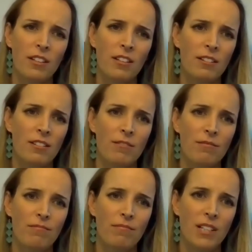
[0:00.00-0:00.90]
And
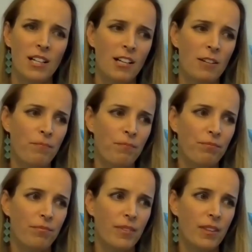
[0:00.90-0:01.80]
um,
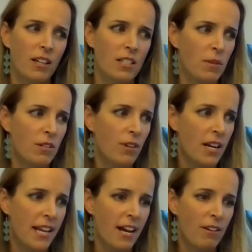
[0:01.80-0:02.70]
I suppose
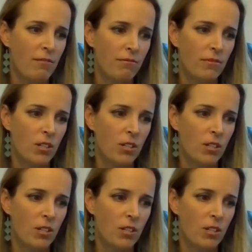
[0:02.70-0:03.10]
right now I've